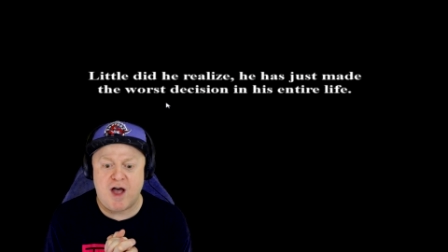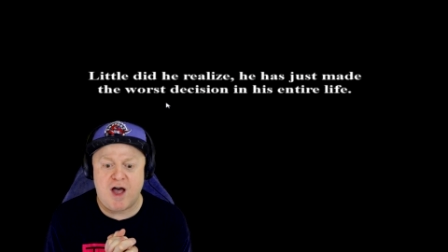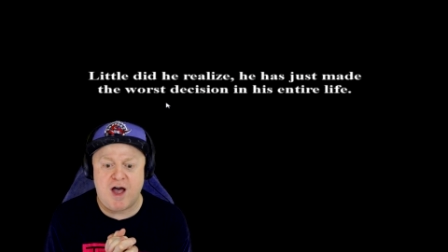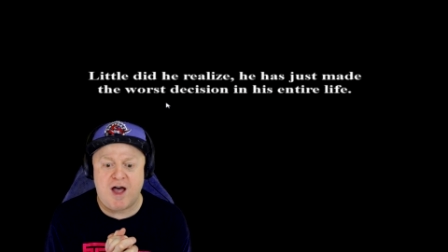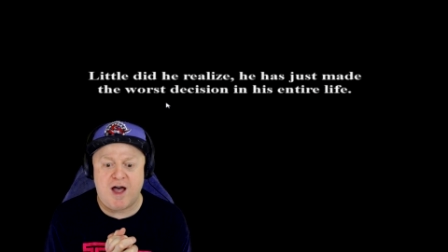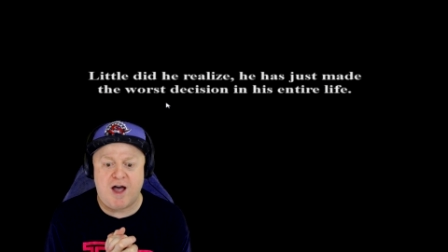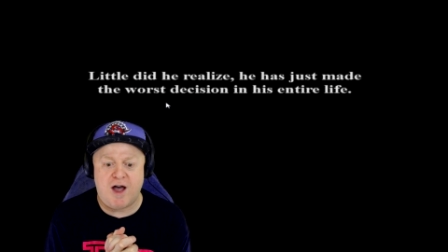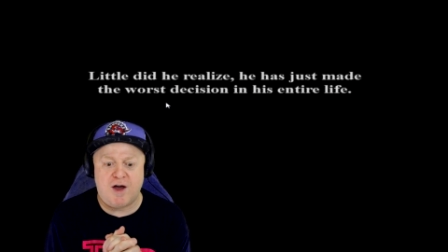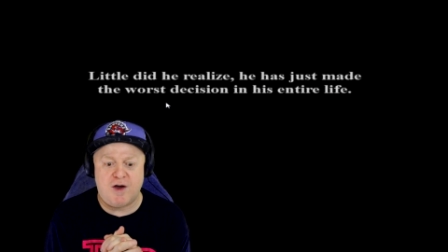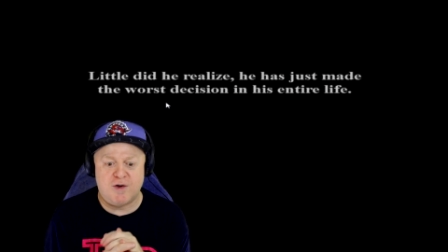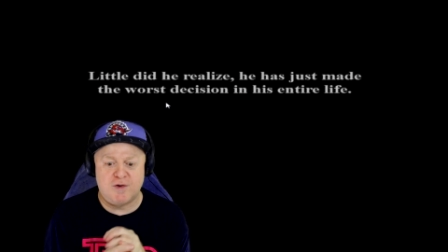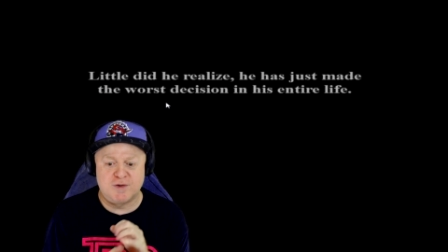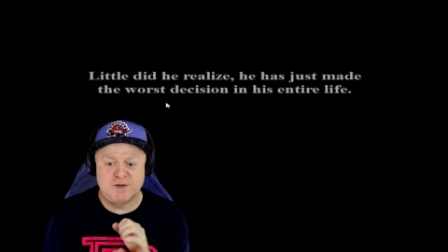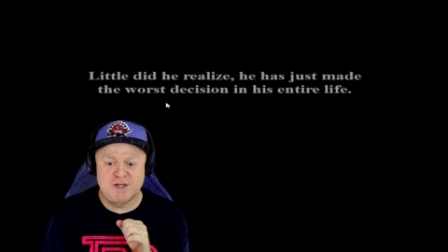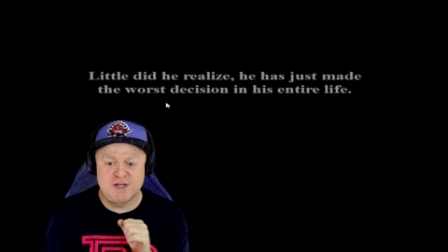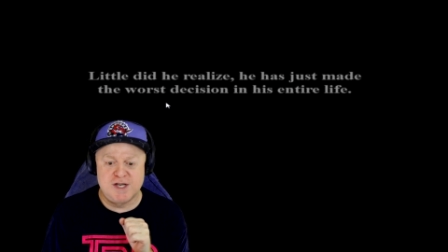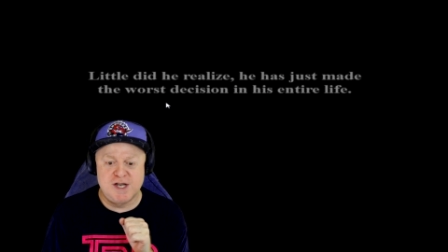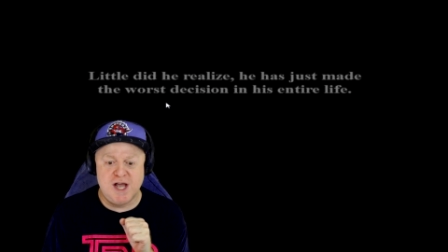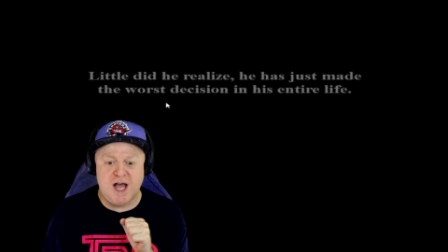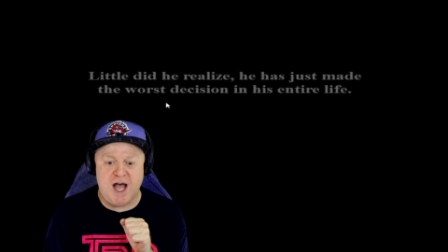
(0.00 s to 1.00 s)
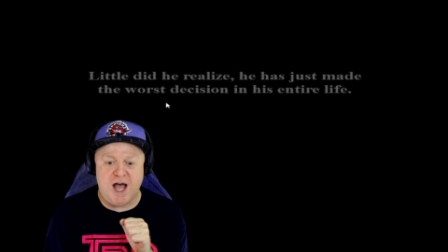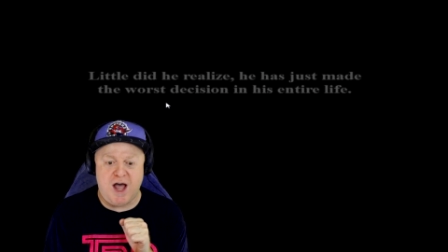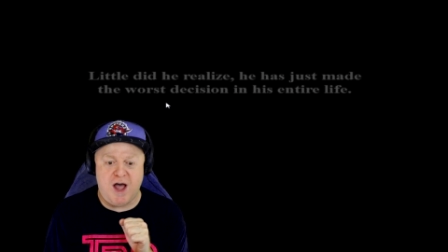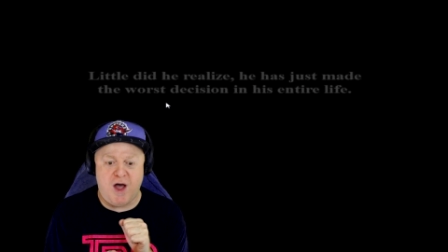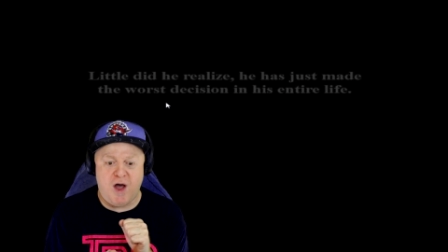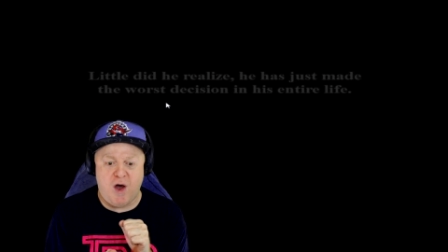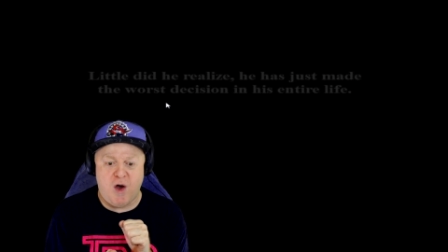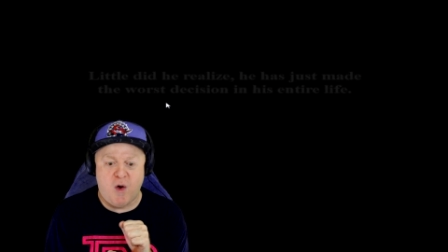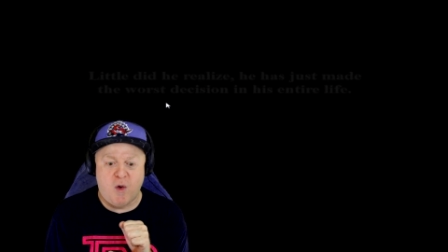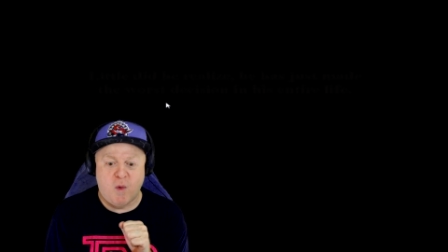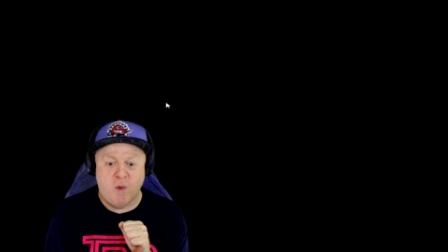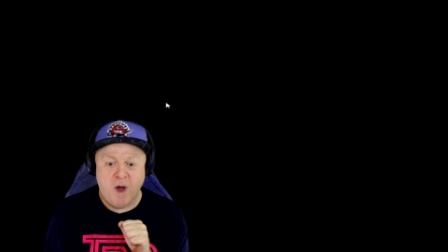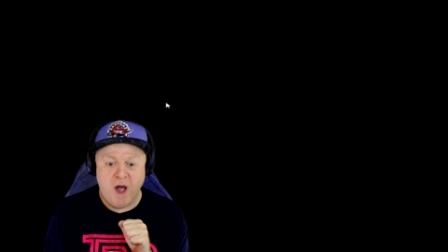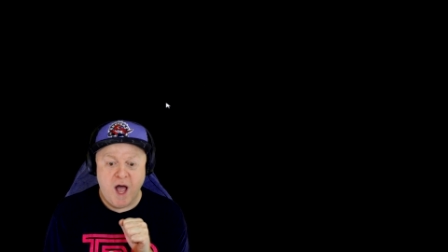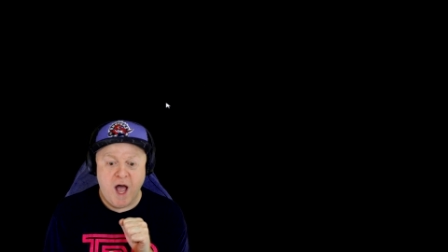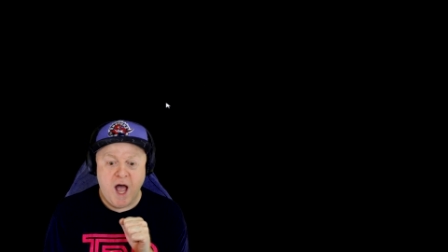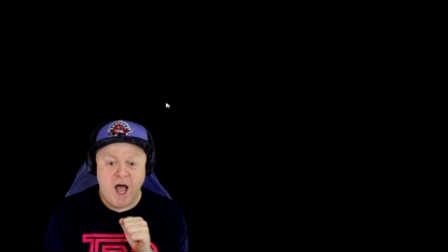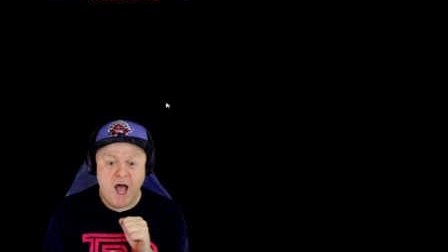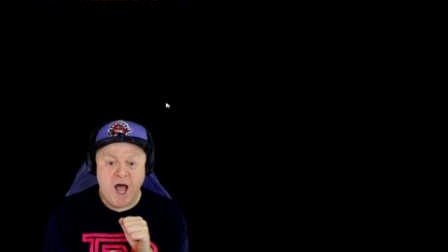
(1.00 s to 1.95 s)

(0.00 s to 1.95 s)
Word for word: Oh no!